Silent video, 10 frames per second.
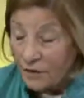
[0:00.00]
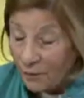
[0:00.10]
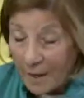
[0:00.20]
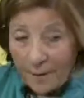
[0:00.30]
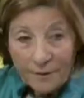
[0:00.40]

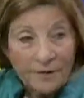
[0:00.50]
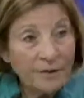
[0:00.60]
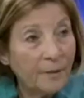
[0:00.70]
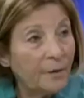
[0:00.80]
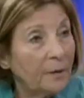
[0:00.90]
2-hour
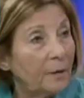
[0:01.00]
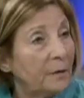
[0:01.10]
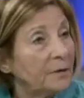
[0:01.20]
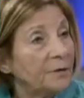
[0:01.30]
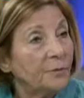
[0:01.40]

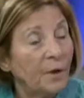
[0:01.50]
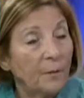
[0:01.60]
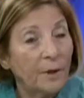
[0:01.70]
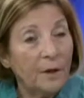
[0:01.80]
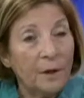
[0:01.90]
seminars where
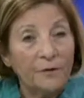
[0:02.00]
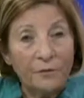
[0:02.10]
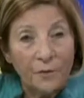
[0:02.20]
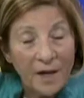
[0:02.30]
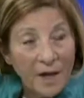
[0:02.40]
we go through